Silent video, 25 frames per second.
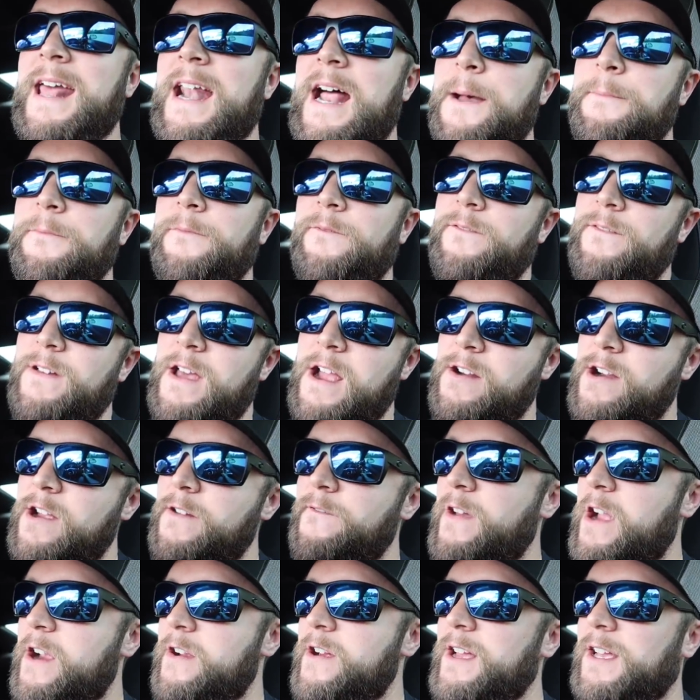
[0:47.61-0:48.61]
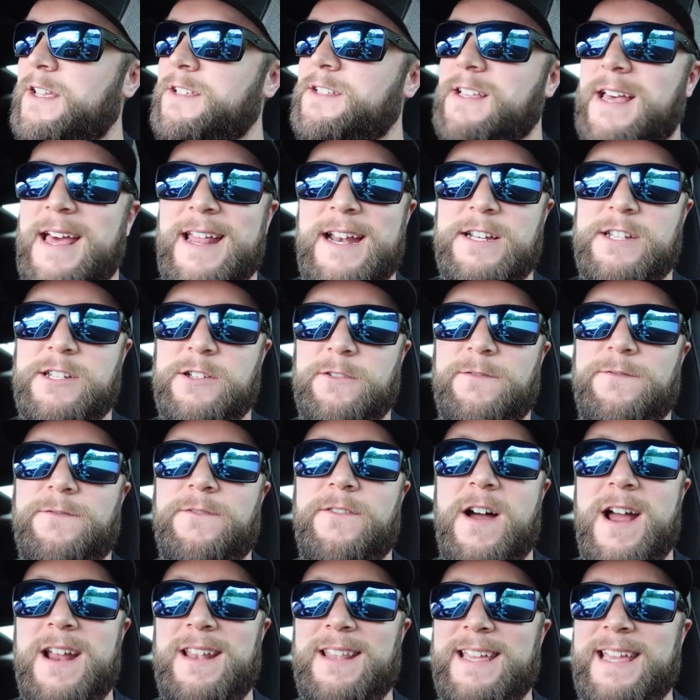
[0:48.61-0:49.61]
and I'm very, very excited to
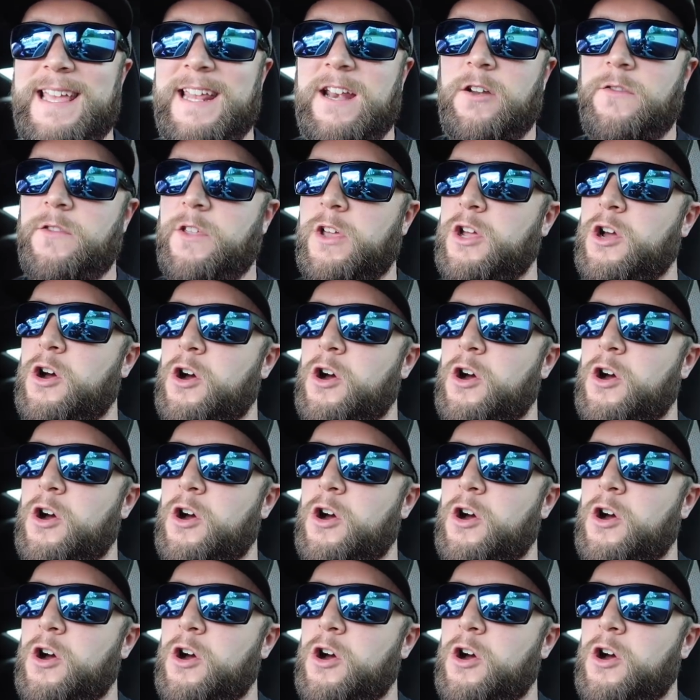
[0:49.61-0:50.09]
finally get it on the